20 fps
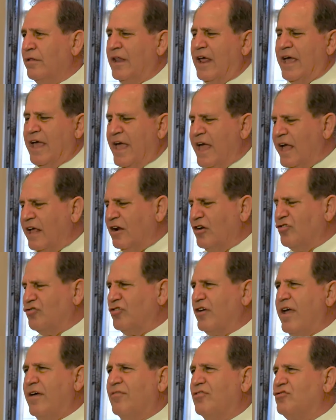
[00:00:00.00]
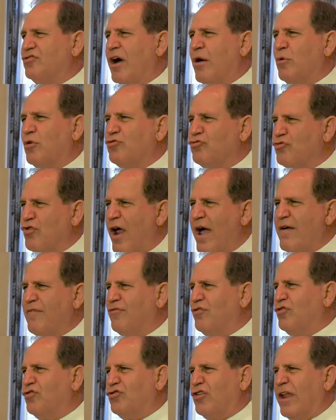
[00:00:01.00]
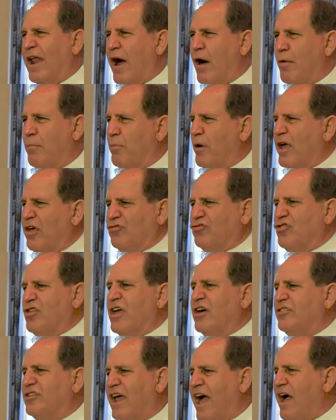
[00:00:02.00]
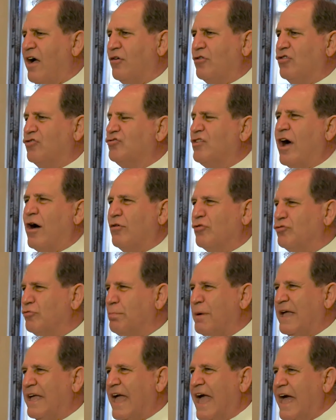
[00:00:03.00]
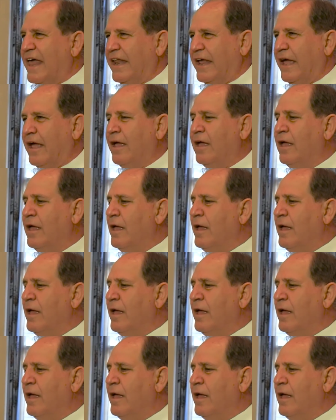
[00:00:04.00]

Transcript: The English gave us our trifles and our breads, the Italians our spaghetti.